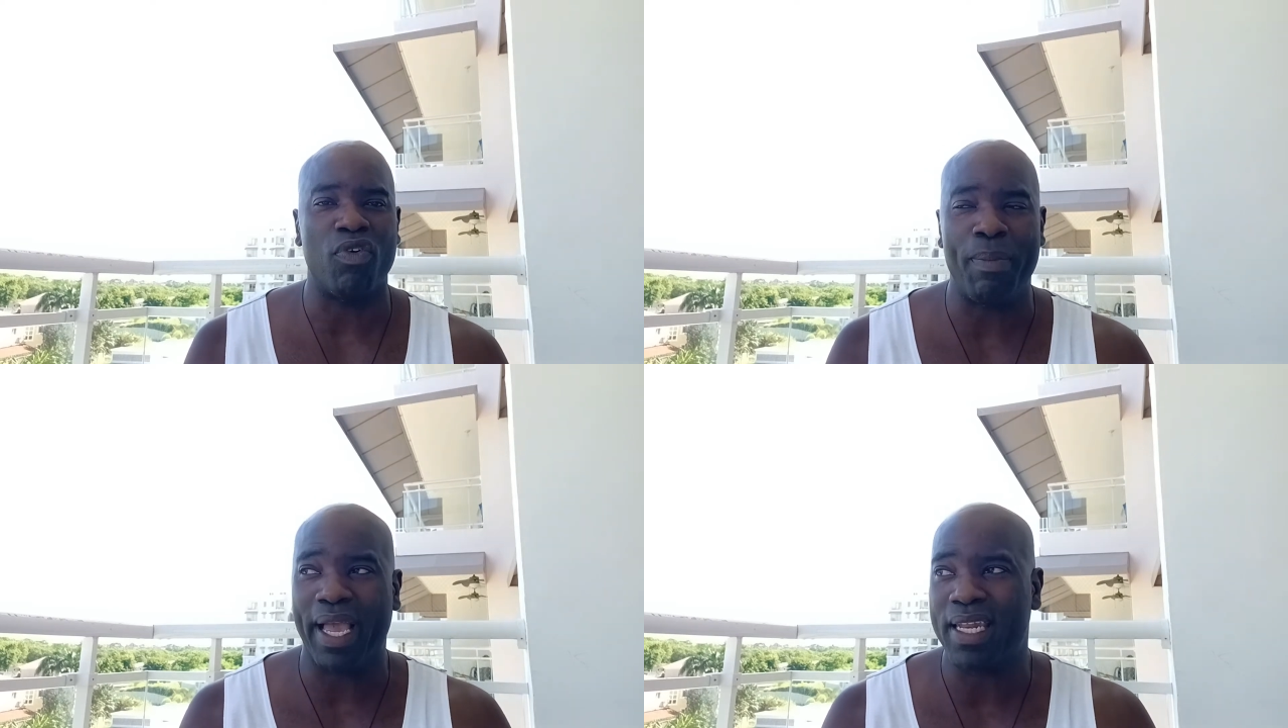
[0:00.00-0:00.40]

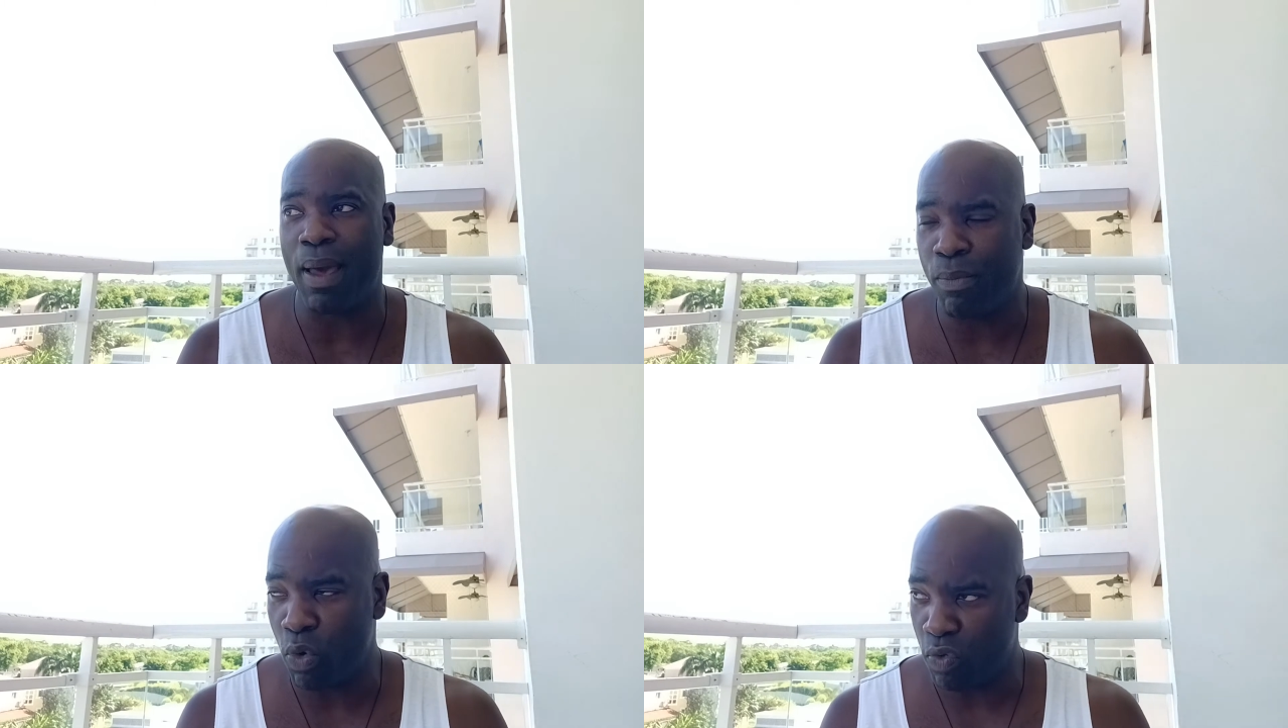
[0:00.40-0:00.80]
making that
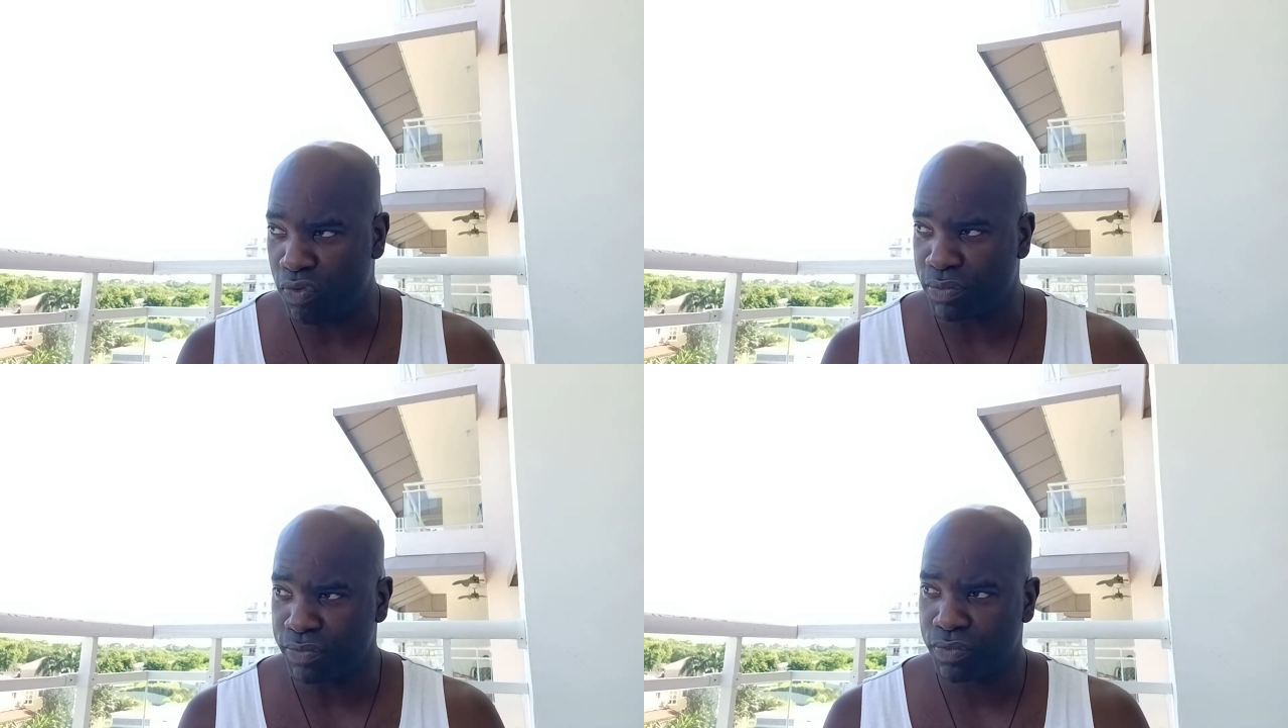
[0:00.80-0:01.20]
move.
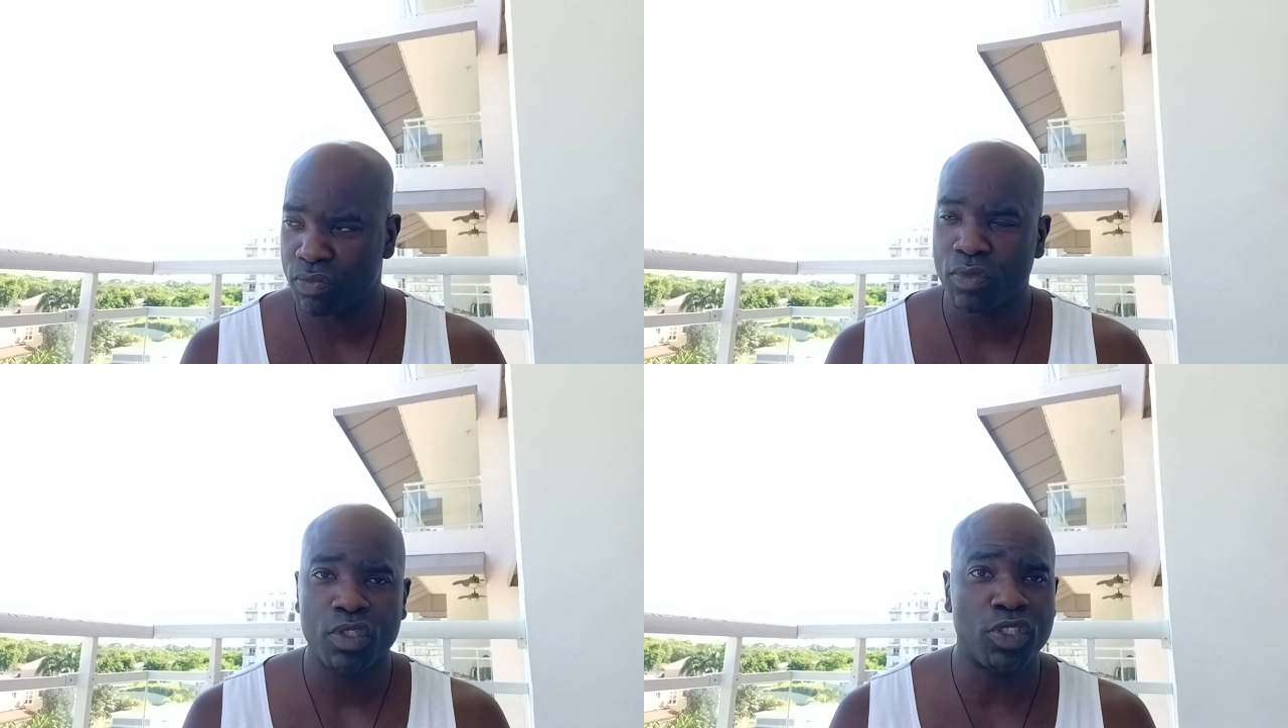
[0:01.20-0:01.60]

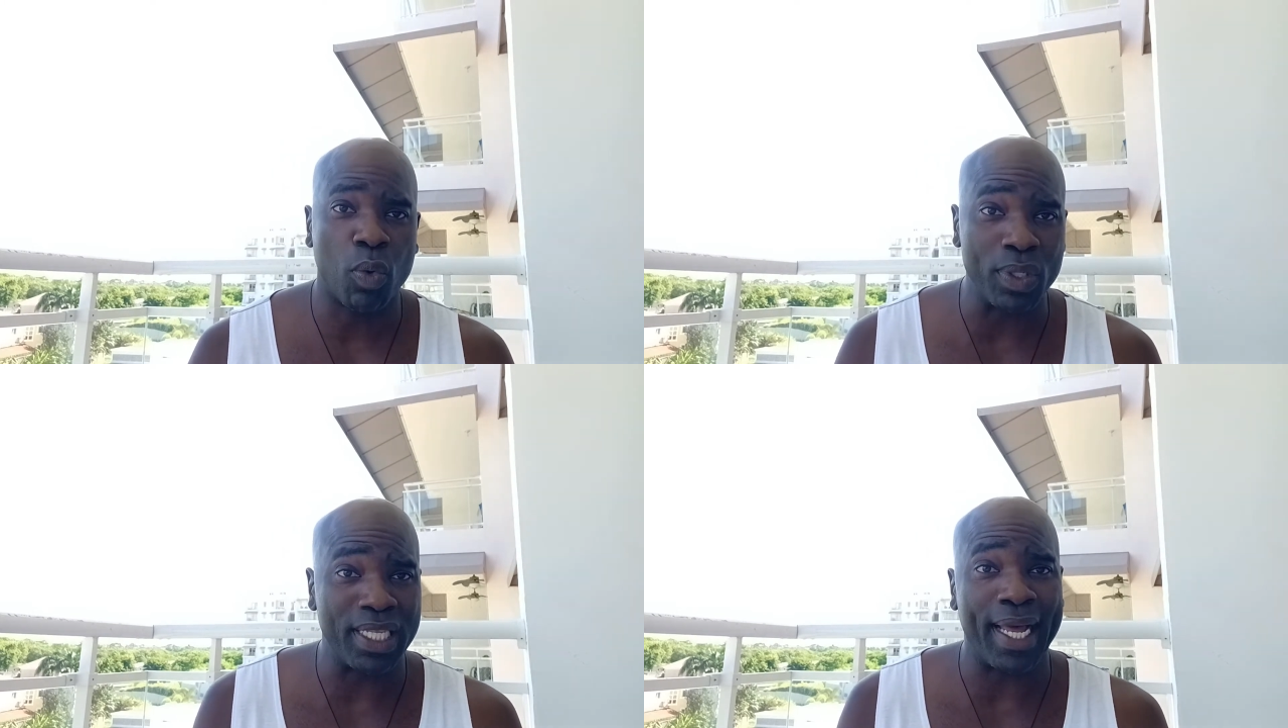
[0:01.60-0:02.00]
So
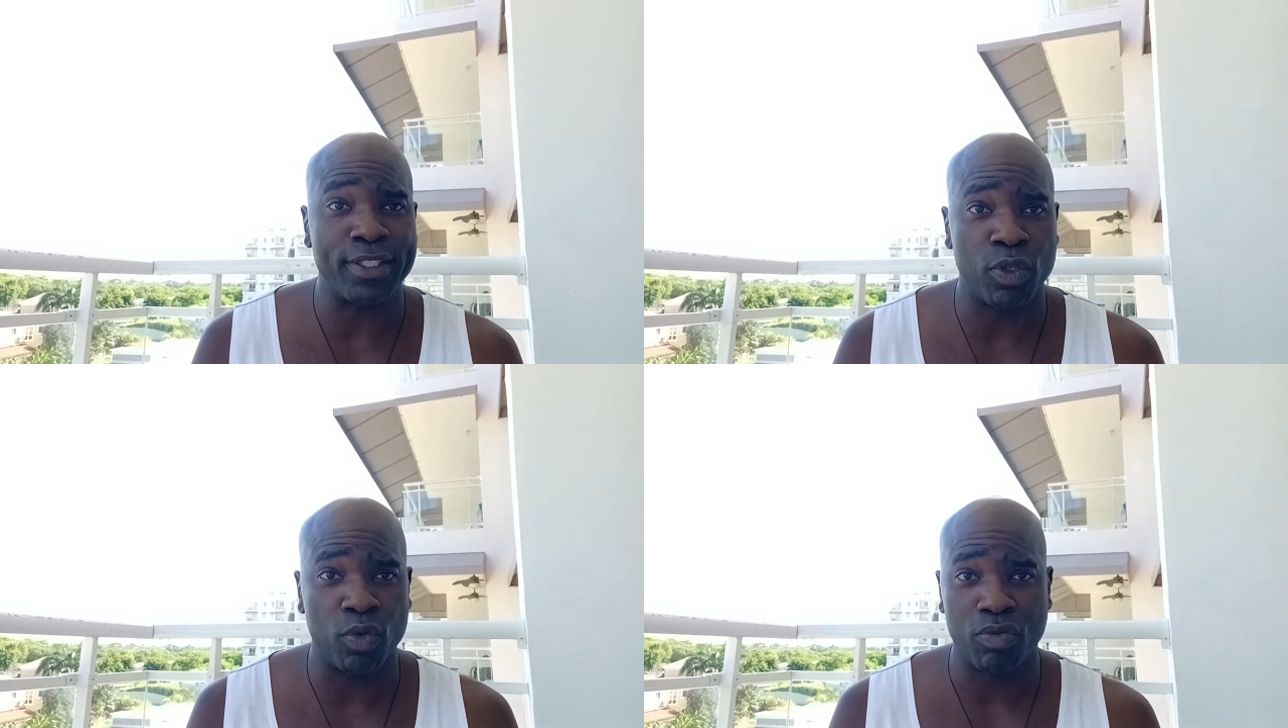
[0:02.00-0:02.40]
what did I
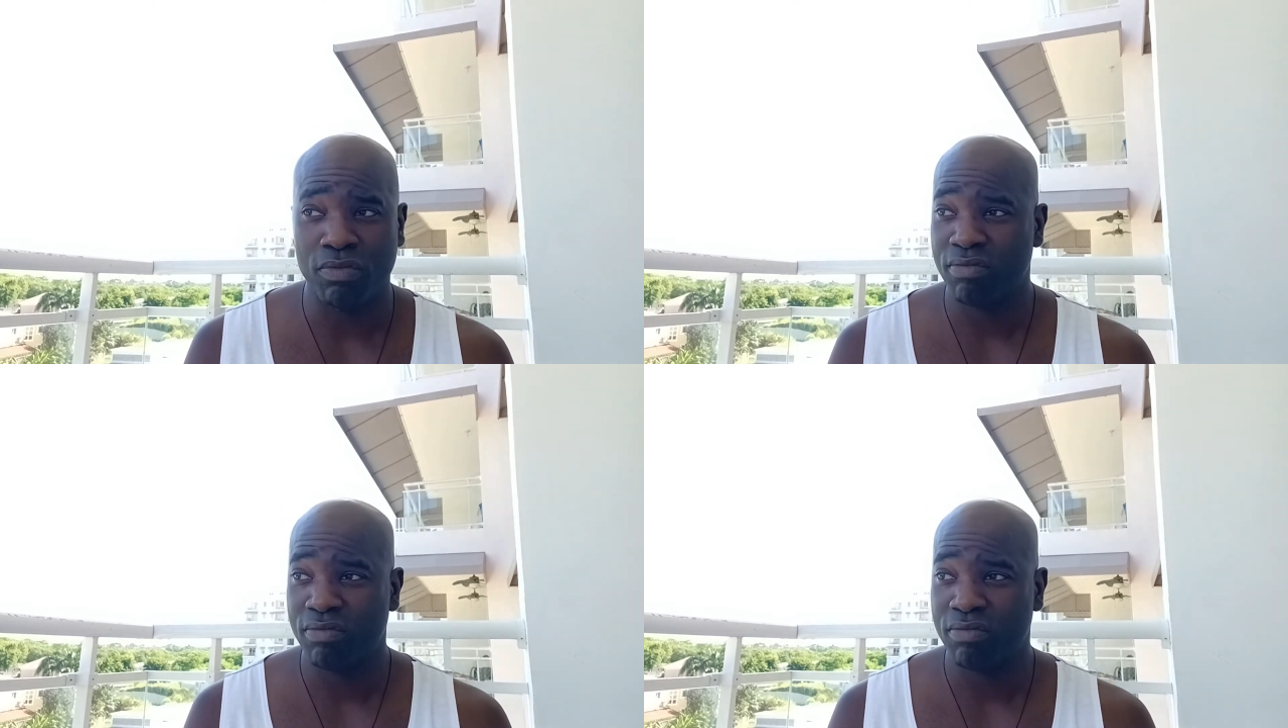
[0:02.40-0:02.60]
do?